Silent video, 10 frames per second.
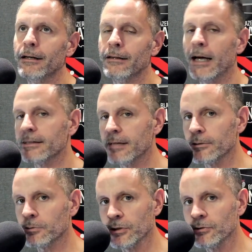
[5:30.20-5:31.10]
a lot of
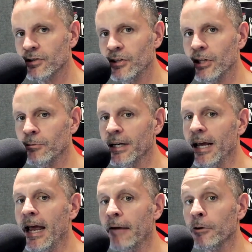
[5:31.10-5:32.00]
times what you see when
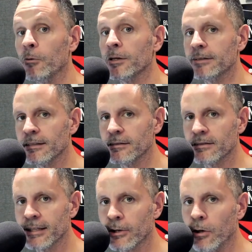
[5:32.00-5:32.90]
everyone thinks it's
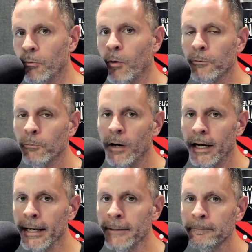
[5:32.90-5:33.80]
going to go one
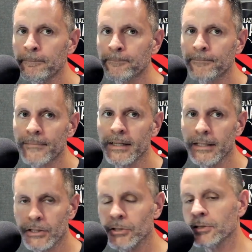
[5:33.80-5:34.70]
way,
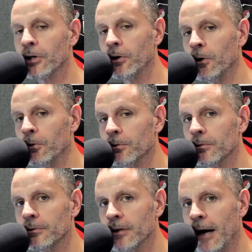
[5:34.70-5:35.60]
it could go
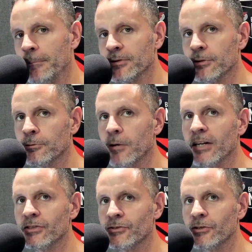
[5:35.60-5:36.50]
the opposite
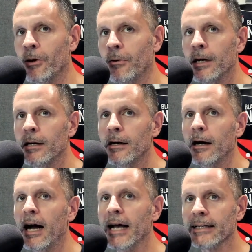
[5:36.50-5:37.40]
direction. So
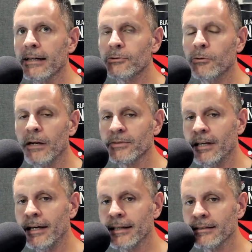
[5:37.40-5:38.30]
I guess what I'm
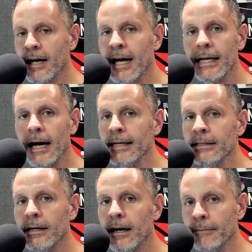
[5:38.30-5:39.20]
saying is
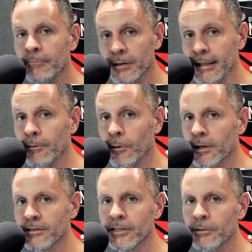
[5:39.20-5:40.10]
I believe
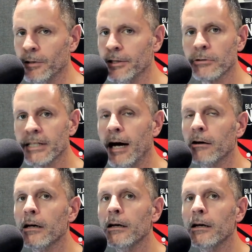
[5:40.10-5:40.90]
Oregon's going to win, no doubt.